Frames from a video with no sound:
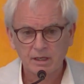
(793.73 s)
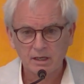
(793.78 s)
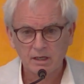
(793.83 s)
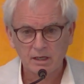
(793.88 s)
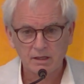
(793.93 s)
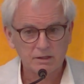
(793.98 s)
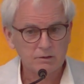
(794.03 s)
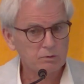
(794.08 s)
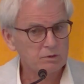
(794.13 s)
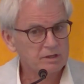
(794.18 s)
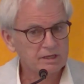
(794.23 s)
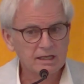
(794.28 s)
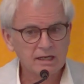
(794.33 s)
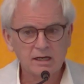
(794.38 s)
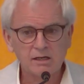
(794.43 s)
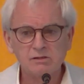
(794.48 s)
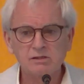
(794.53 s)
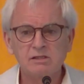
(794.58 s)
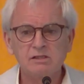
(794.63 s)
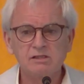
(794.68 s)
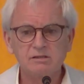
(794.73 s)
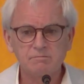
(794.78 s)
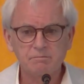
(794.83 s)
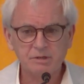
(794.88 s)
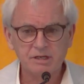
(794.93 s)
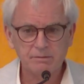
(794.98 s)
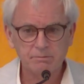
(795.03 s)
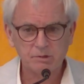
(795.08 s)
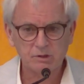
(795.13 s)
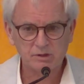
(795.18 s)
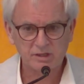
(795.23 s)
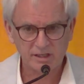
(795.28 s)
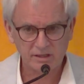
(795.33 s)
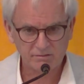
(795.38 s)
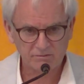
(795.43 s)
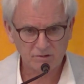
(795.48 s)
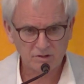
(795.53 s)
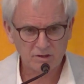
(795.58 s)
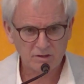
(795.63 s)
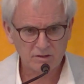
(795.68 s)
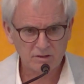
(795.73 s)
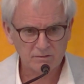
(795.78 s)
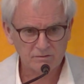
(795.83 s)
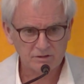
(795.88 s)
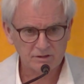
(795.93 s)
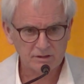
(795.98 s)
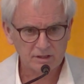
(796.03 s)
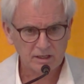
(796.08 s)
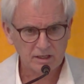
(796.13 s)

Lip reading: And there were thousands of people involved.